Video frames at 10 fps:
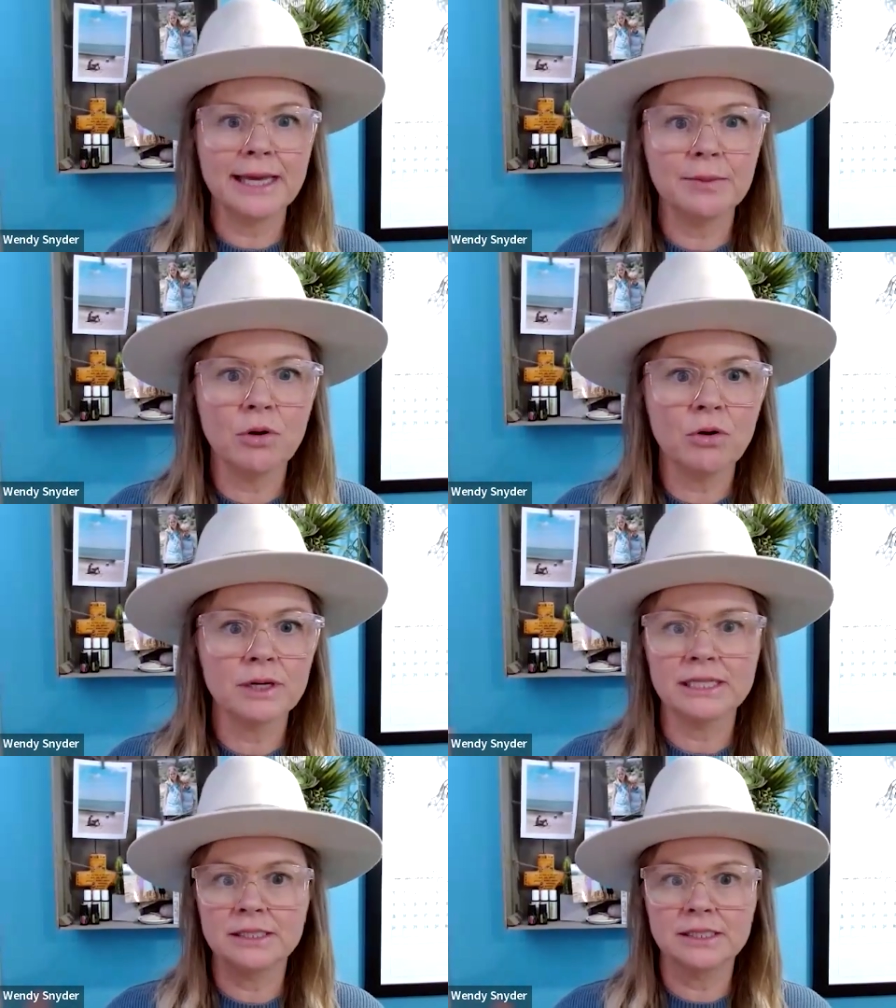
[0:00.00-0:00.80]

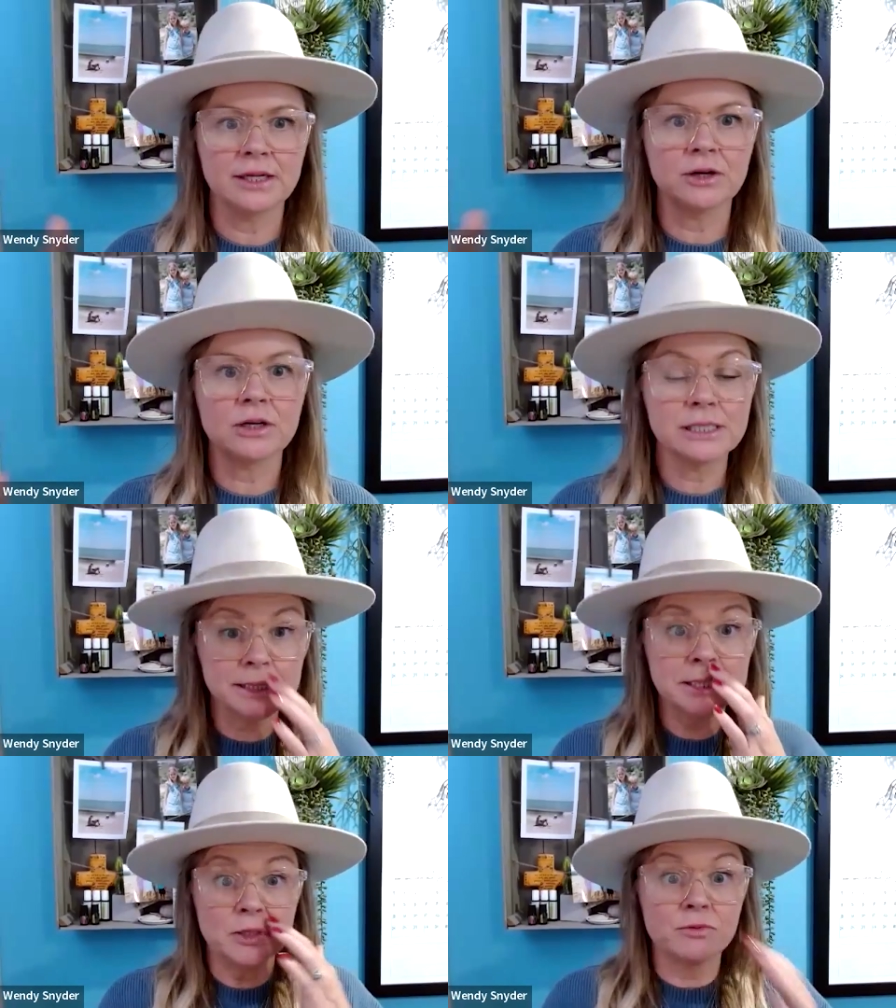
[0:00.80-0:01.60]
label consider?
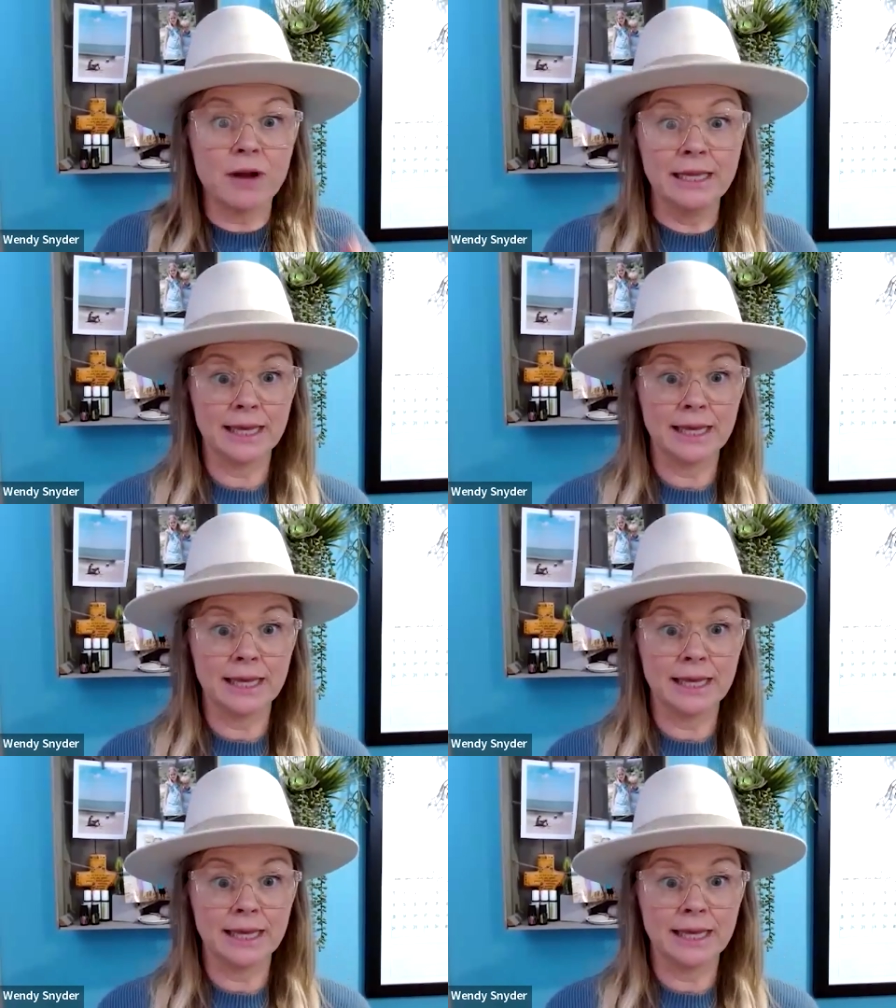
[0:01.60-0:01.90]
Because you're right.